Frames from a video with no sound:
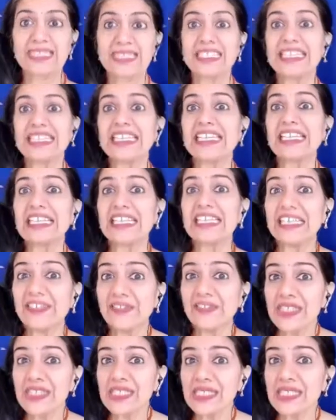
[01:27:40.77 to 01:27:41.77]
and
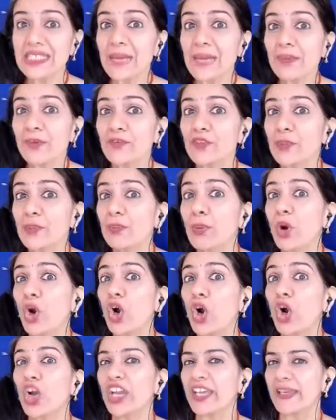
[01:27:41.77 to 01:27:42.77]
even some of the
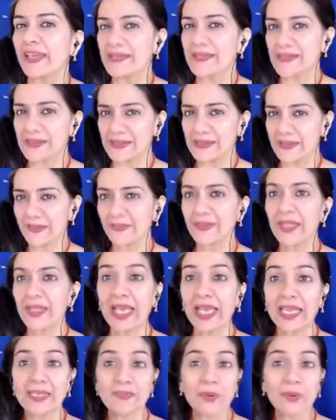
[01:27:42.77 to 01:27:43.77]
boys
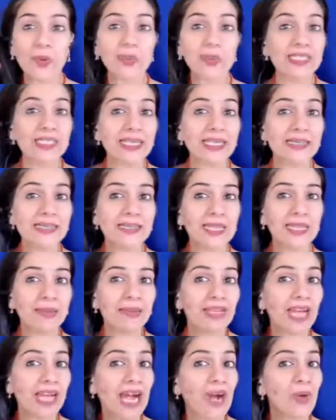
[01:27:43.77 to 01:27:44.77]
had ponytails
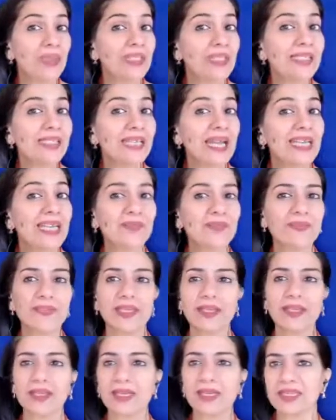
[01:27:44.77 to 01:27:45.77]
coming out the side of
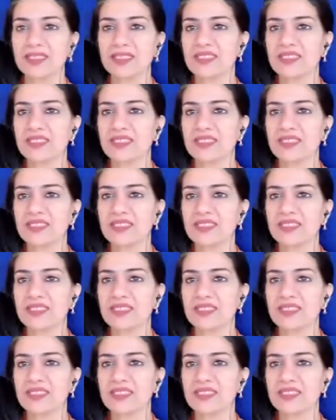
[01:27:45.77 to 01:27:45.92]
their head.